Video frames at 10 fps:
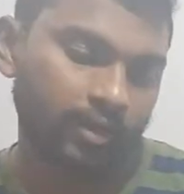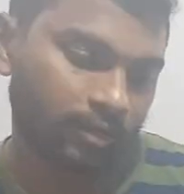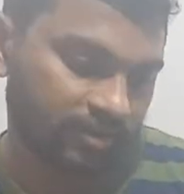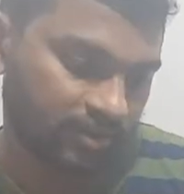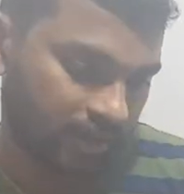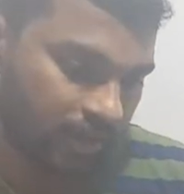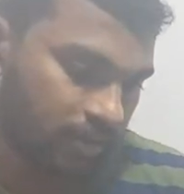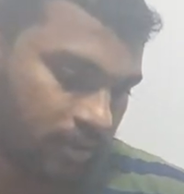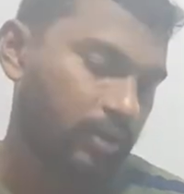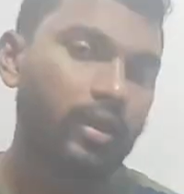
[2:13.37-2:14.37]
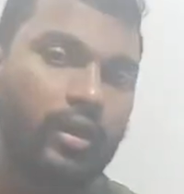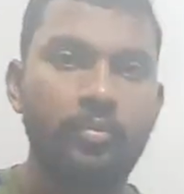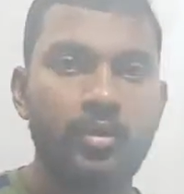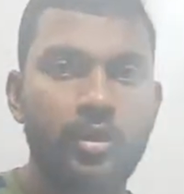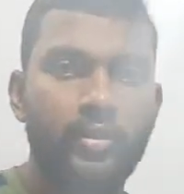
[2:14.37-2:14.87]
to start
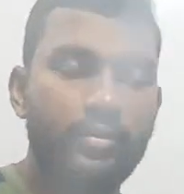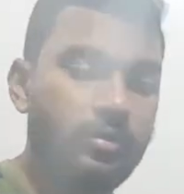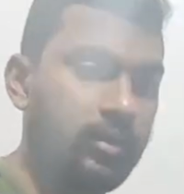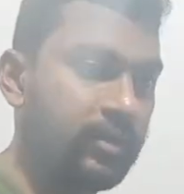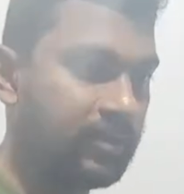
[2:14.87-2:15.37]
EMT. That is,